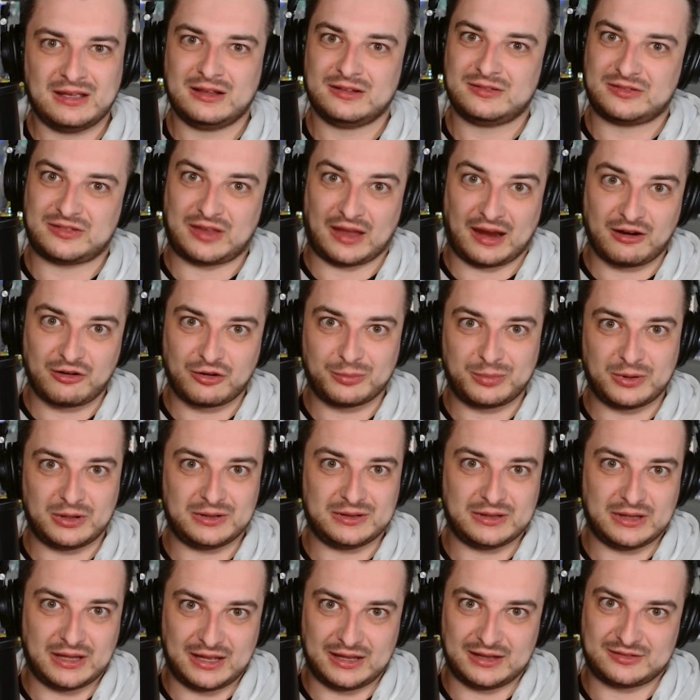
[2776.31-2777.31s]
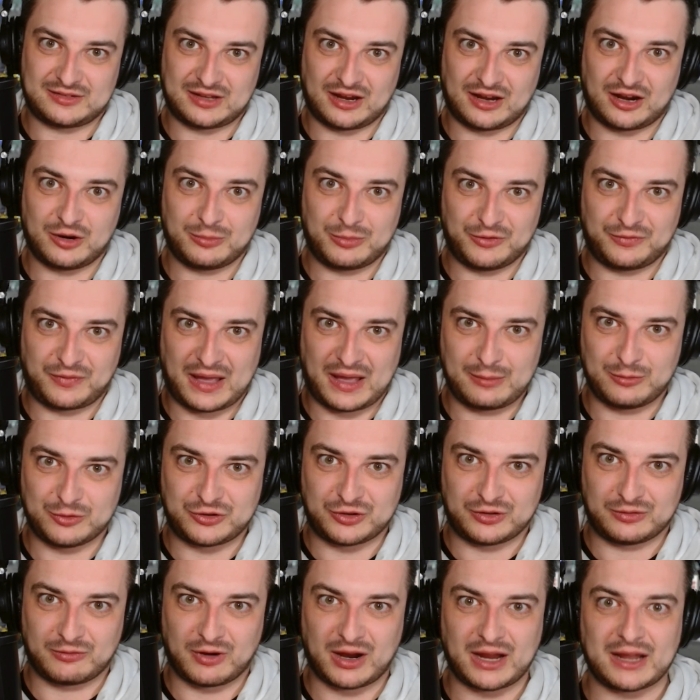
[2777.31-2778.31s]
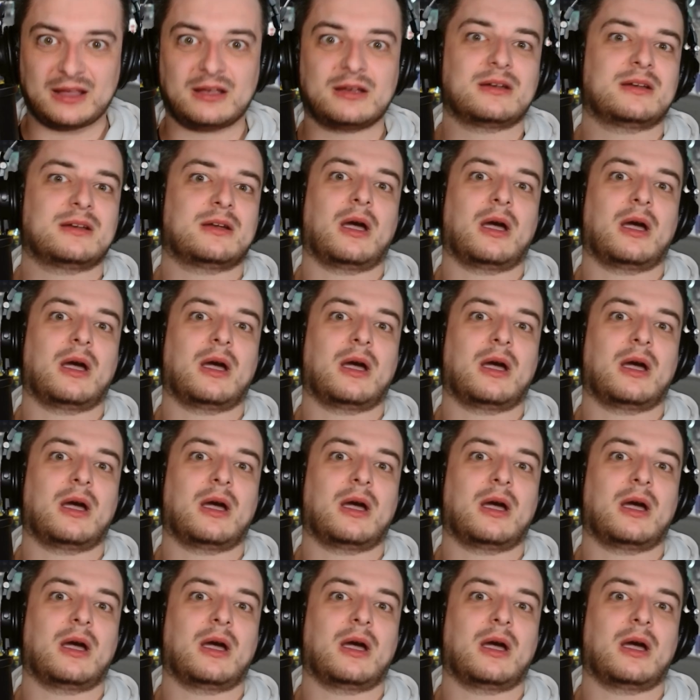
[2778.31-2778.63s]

Terrible for Hamilton, right?